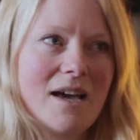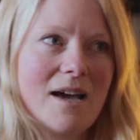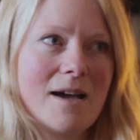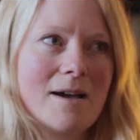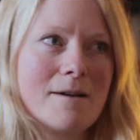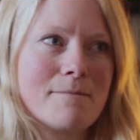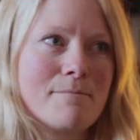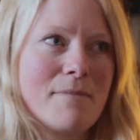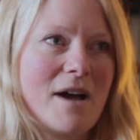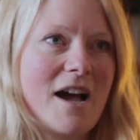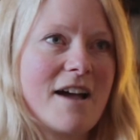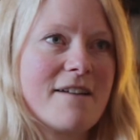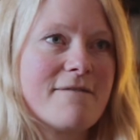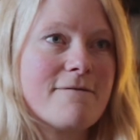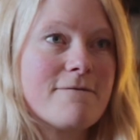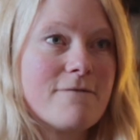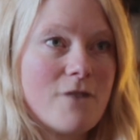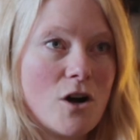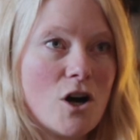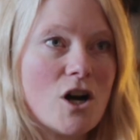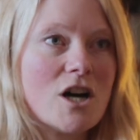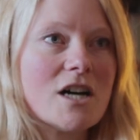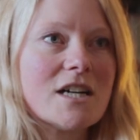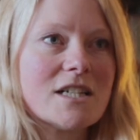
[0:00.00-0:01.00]
I
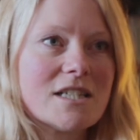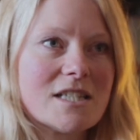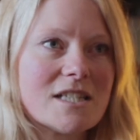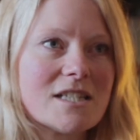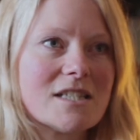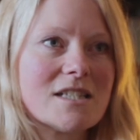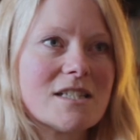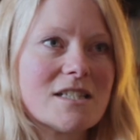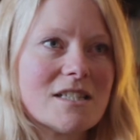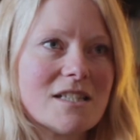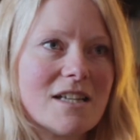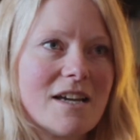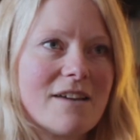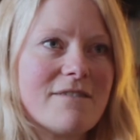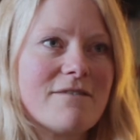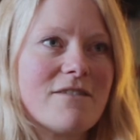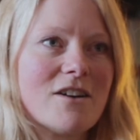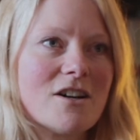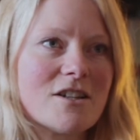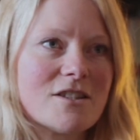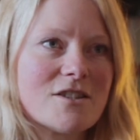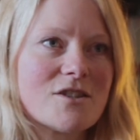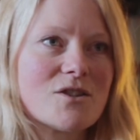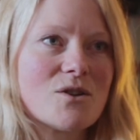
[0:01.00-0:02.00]
fought
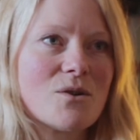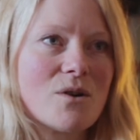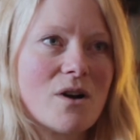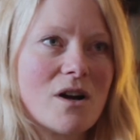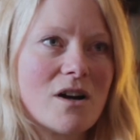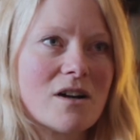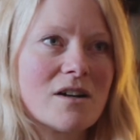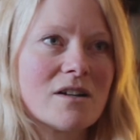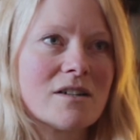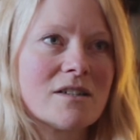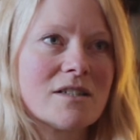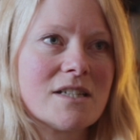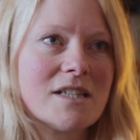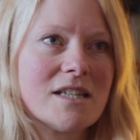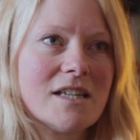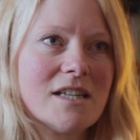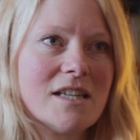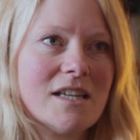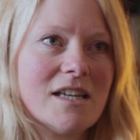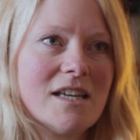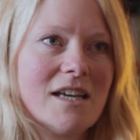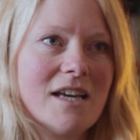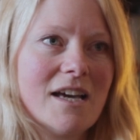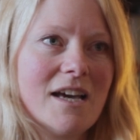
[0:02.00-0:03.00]
so hard.
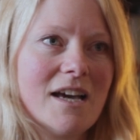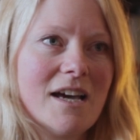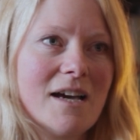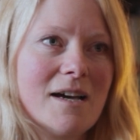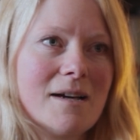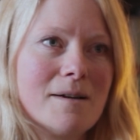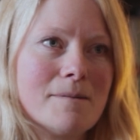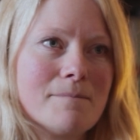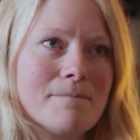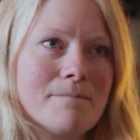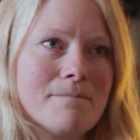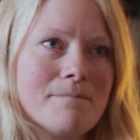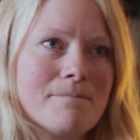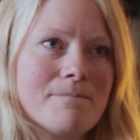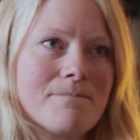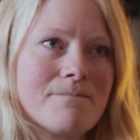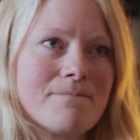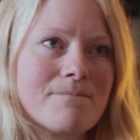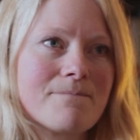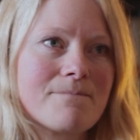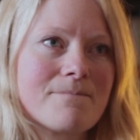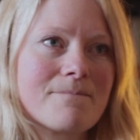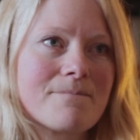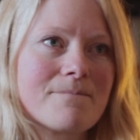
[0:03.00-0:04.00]
And
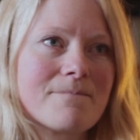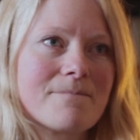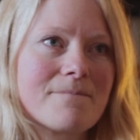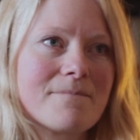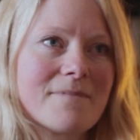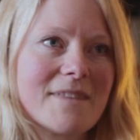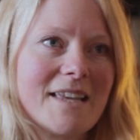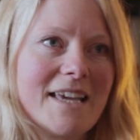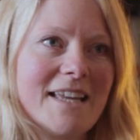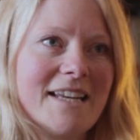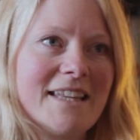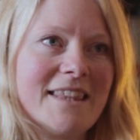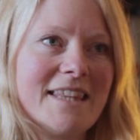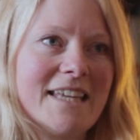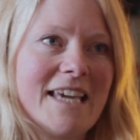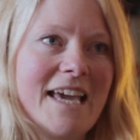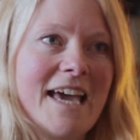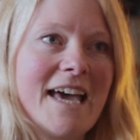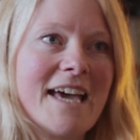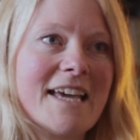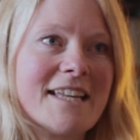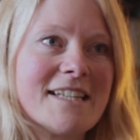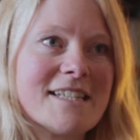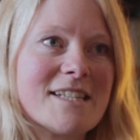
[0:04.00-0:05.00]
in the
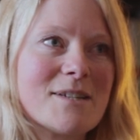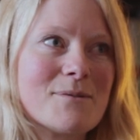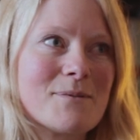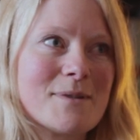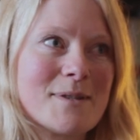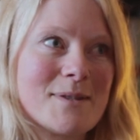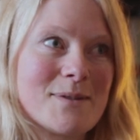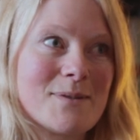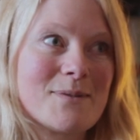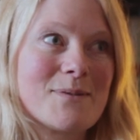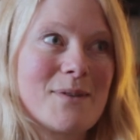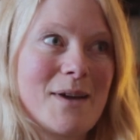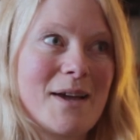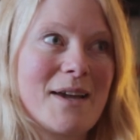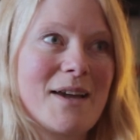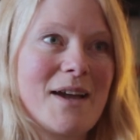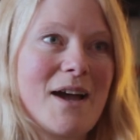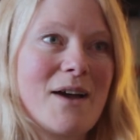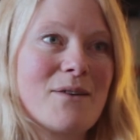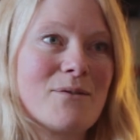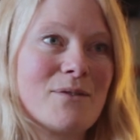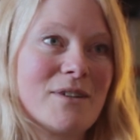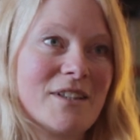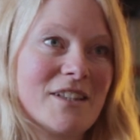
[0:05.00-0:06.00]
end,
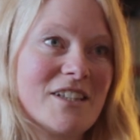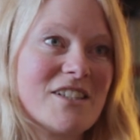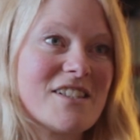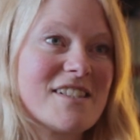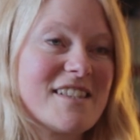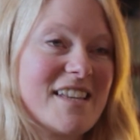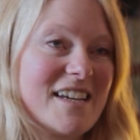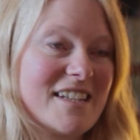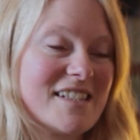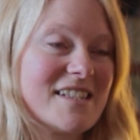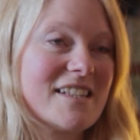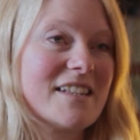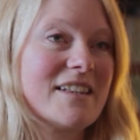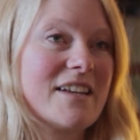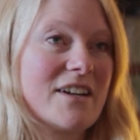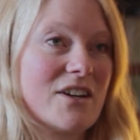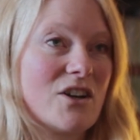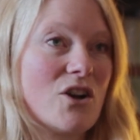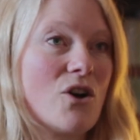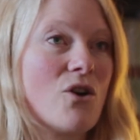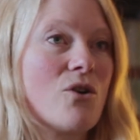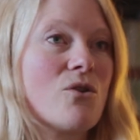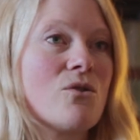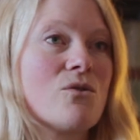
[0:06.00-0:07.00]
I really just had to let
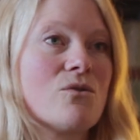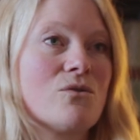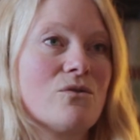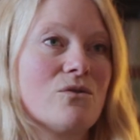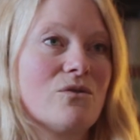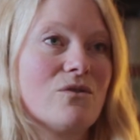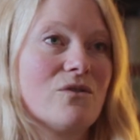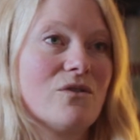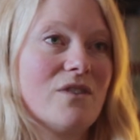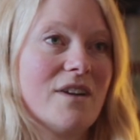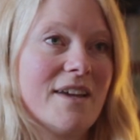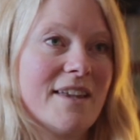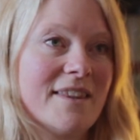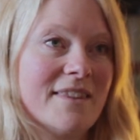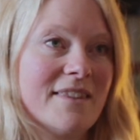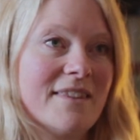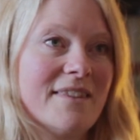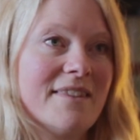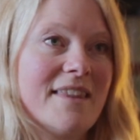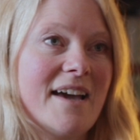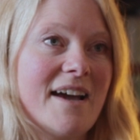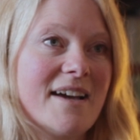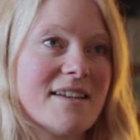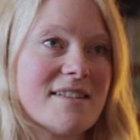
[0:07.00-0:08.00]
go.
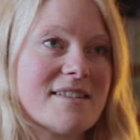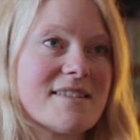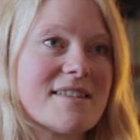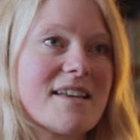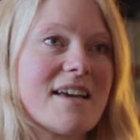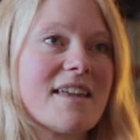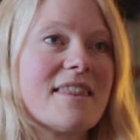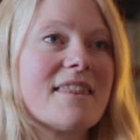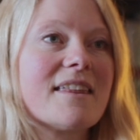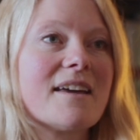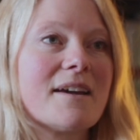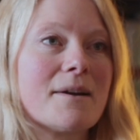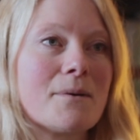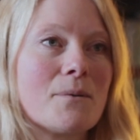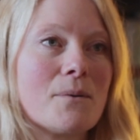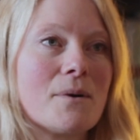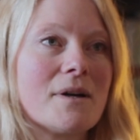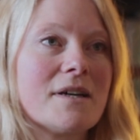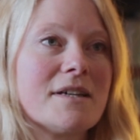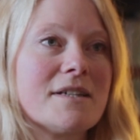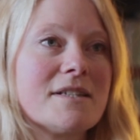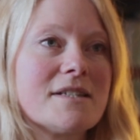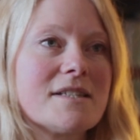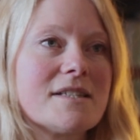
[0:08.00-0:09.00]
And that's, I think,
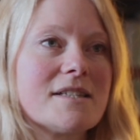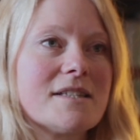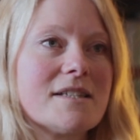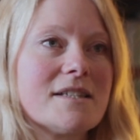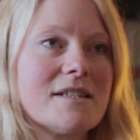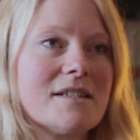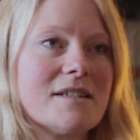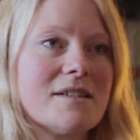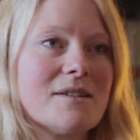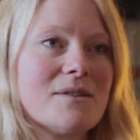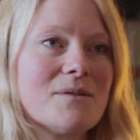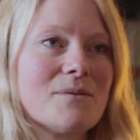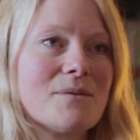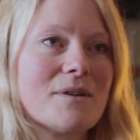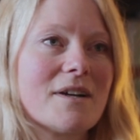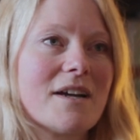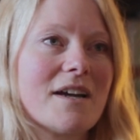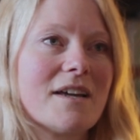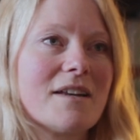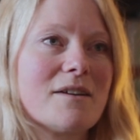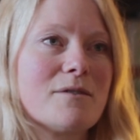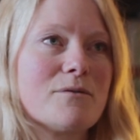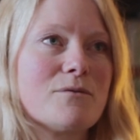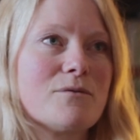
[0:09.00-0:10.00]
what
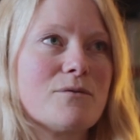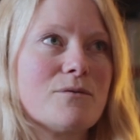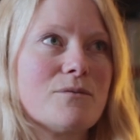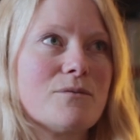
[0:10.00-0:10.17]
kind of